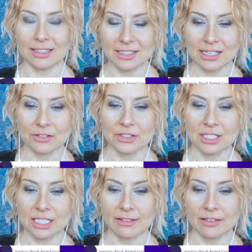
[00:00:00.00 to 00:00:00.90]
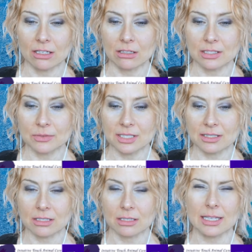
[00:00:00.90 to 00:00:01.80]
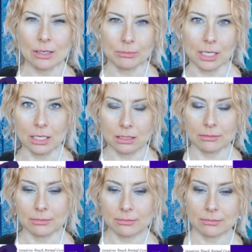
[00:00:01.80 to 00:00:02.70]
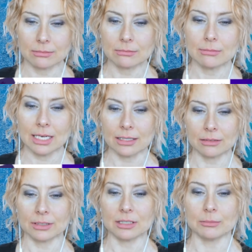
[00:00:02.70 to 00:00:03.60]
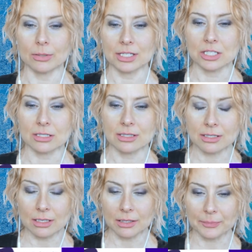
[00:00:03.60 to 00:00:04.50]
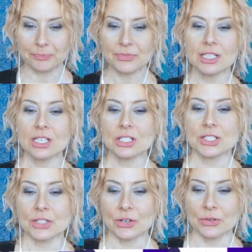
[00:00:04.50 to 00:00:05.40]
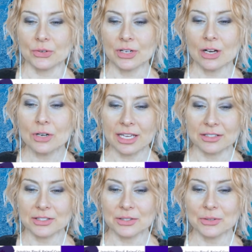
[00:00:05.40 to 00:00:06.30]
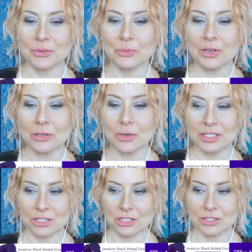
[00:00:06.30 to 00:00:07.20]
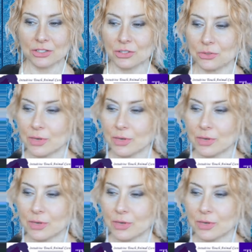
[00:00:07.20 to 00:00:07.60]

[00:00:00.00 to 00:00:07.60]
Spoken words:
the integrity, and then also it doesn't cloud my impressions. So what questions do you